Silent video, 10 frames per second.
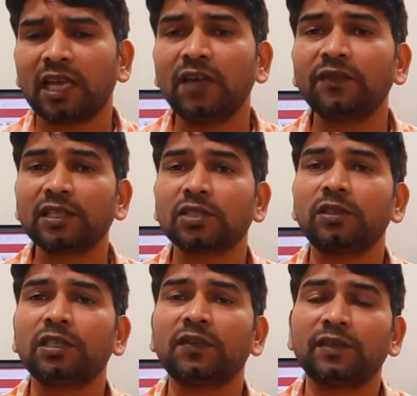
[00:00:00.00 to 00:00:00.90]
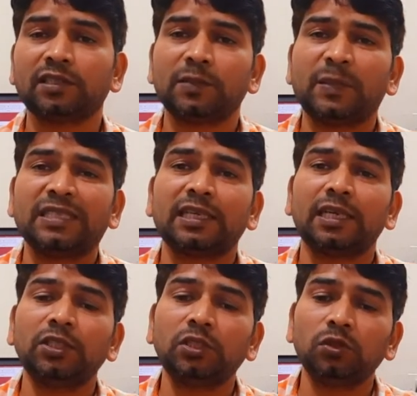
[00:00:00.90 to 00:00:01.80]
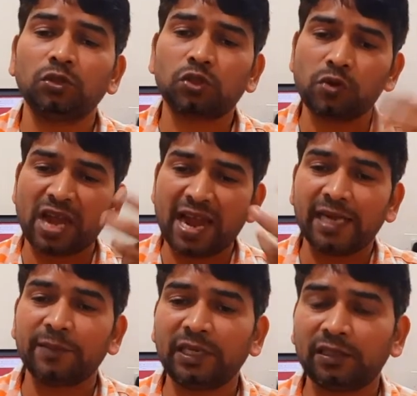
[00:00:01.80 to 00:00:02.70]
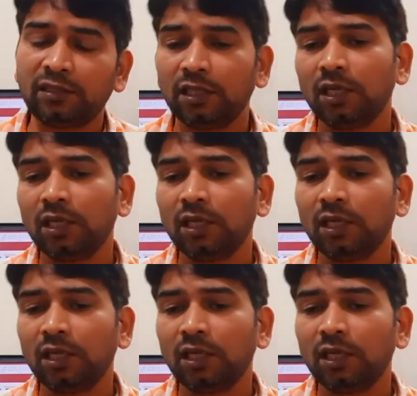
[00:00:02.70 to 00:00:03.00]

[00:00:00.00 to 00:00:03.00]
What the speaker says: Alfresco interface is basically used to admin